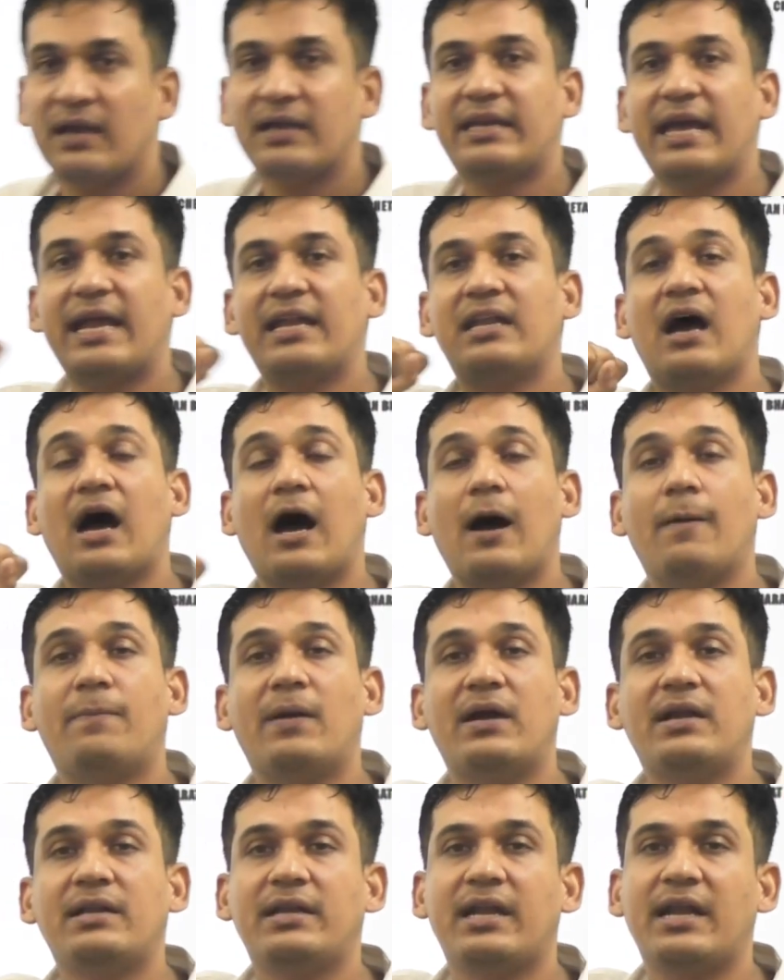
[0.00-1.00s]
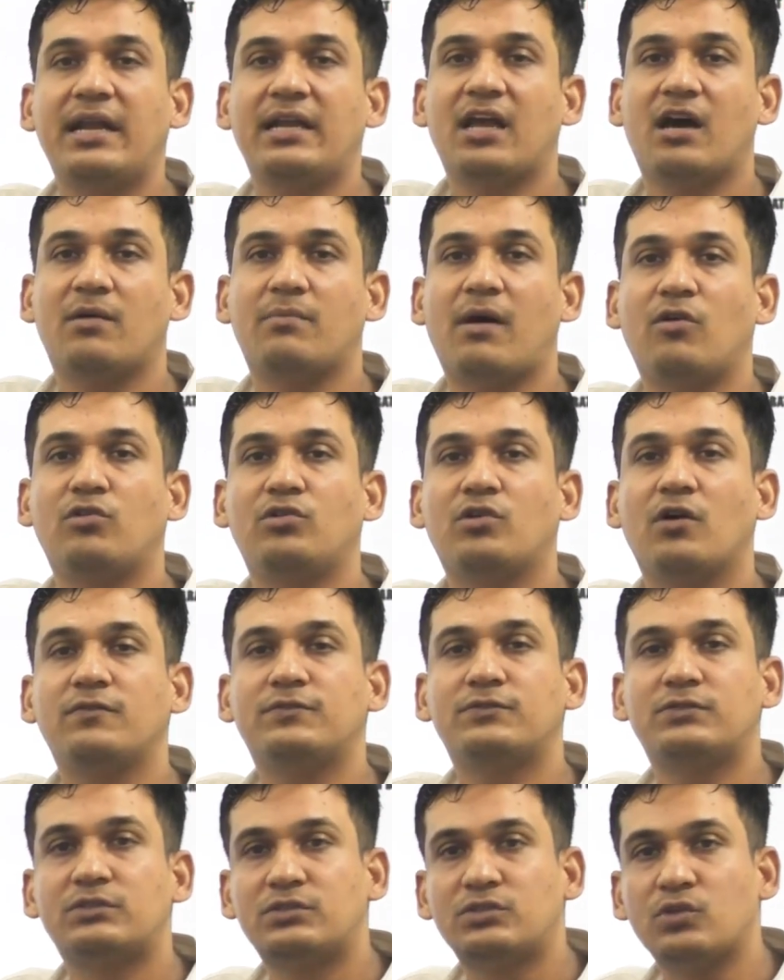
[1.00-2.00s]
get abundant amount of
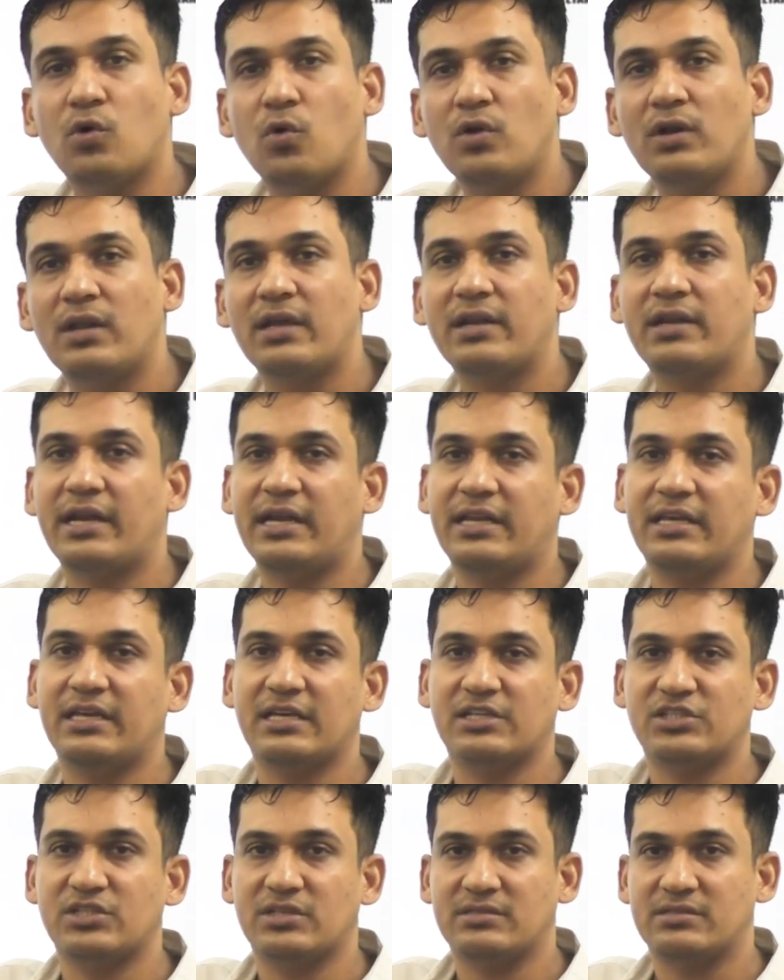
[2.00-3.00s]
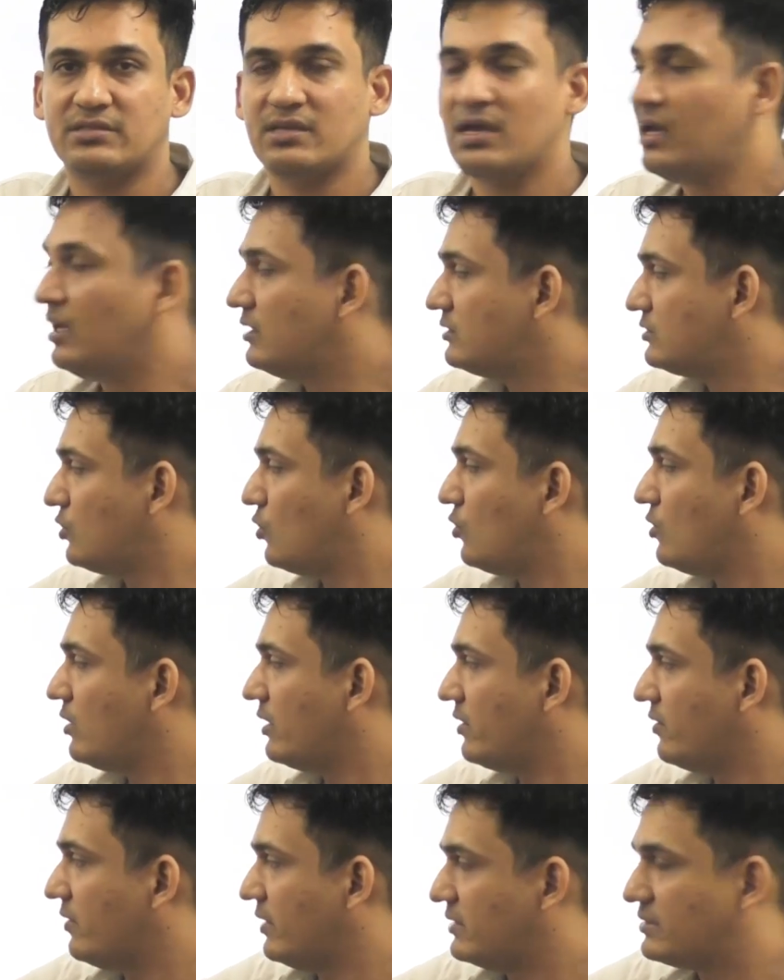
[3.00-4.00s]
solar radiations,
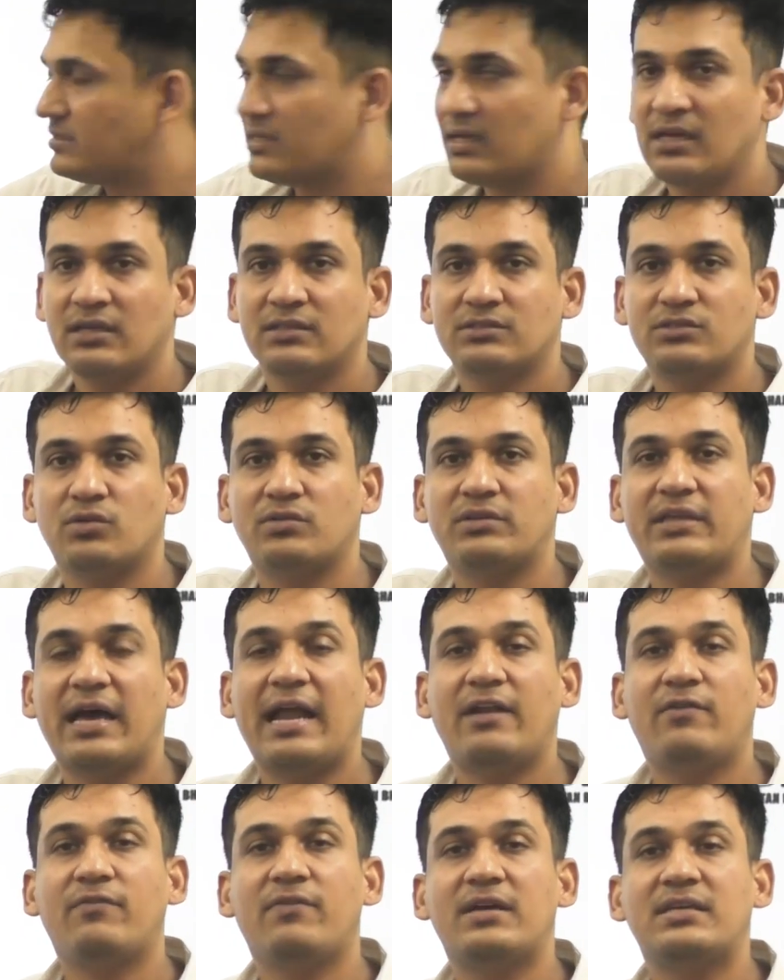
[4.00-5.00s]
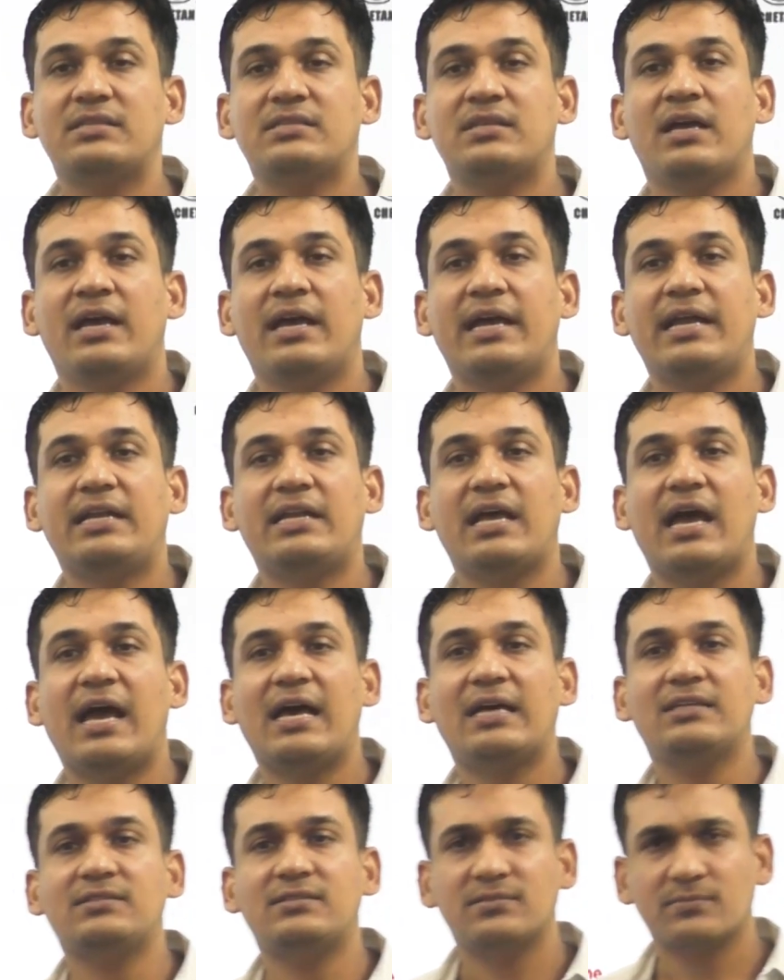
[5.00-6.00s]
solar rays. So that ways it
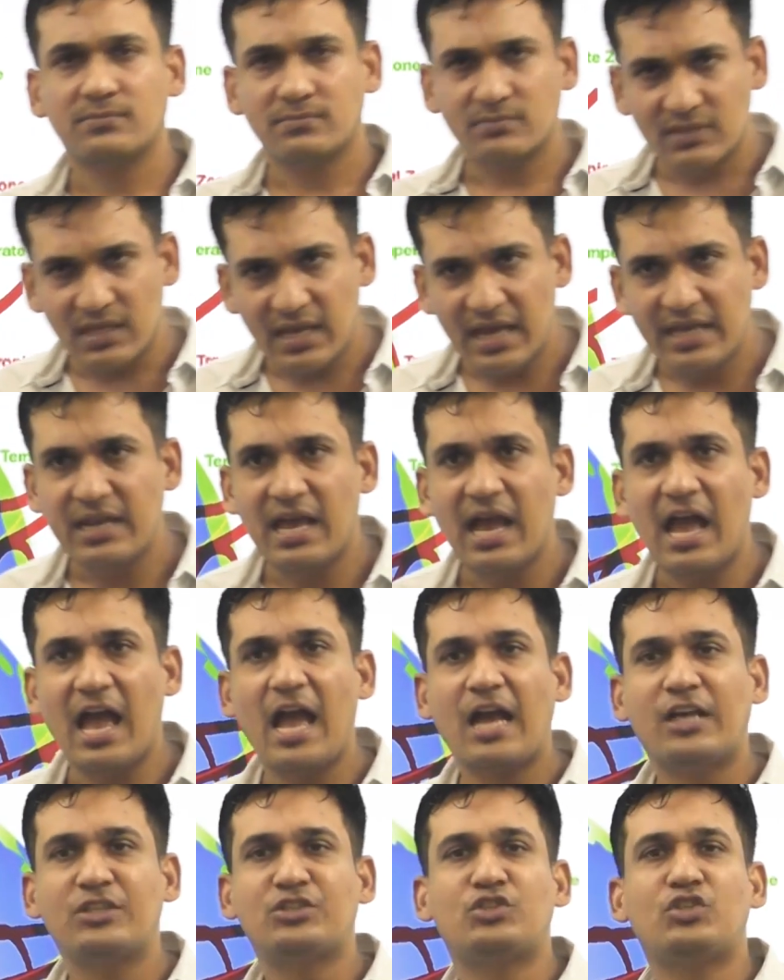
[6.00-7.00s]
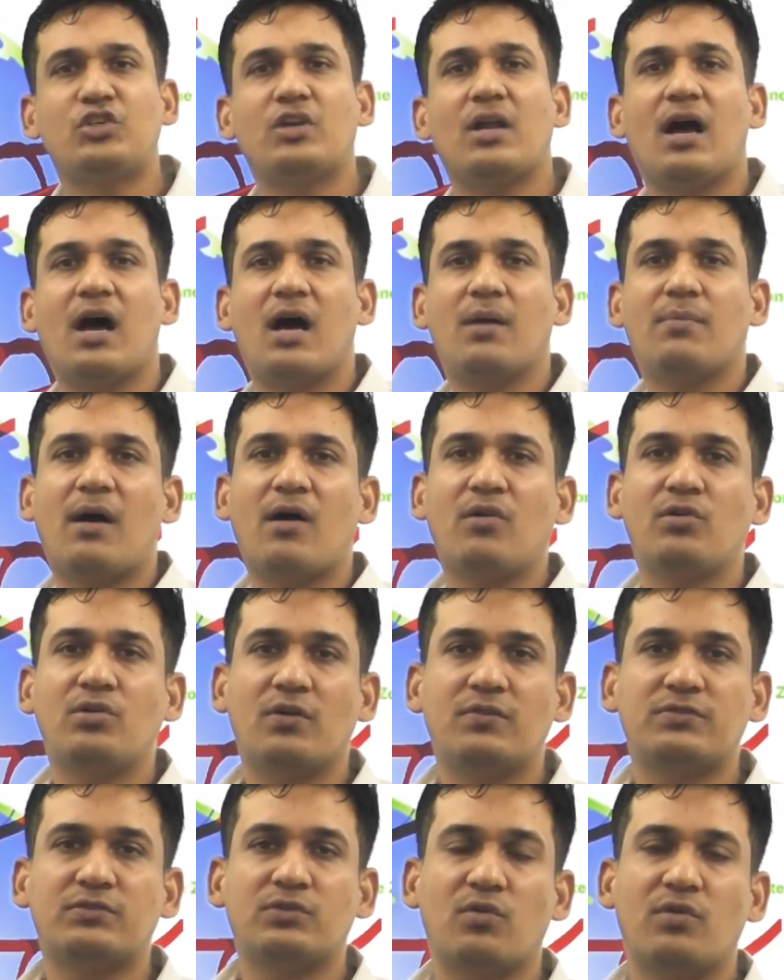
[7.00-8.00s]
has an extra amount
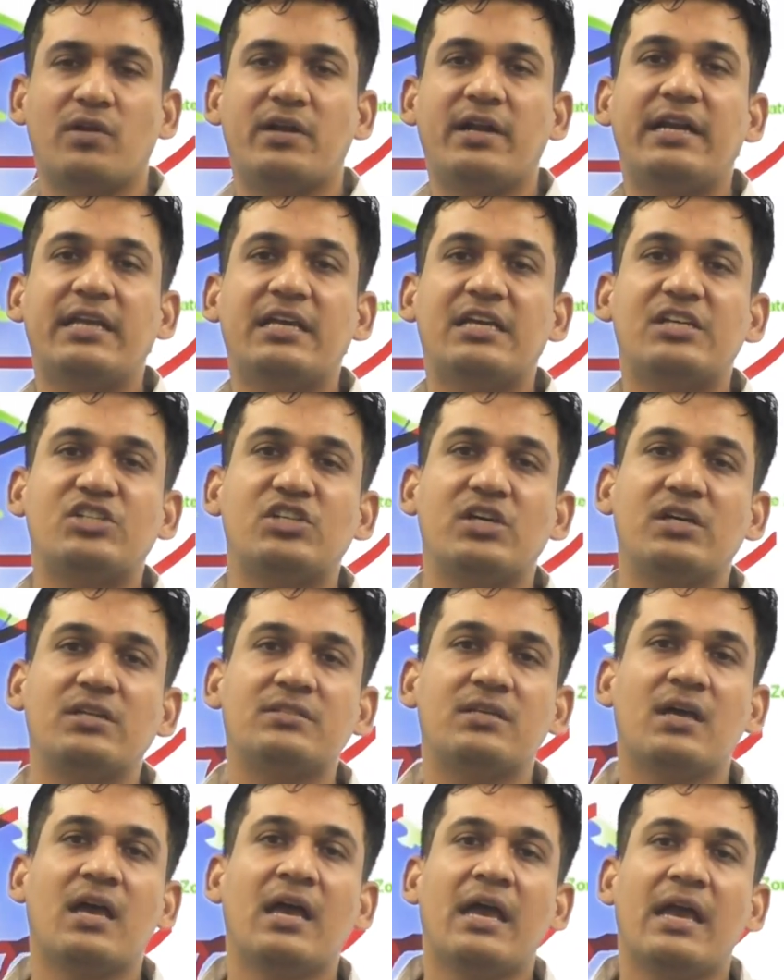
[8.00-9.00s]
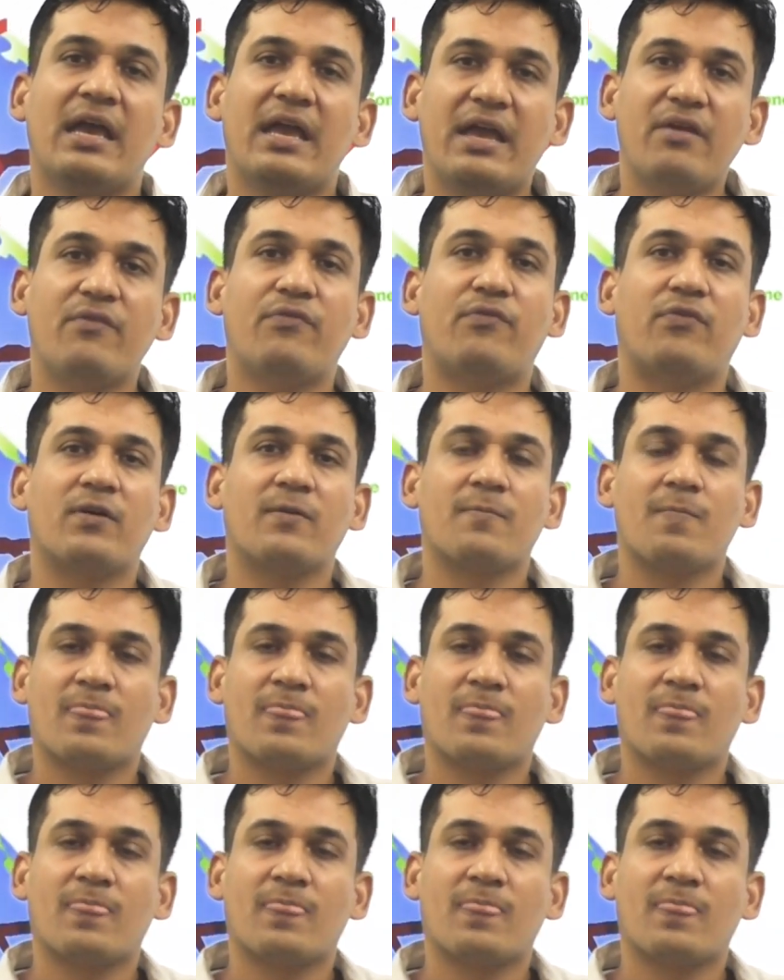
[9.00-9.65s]
of solar radiations. If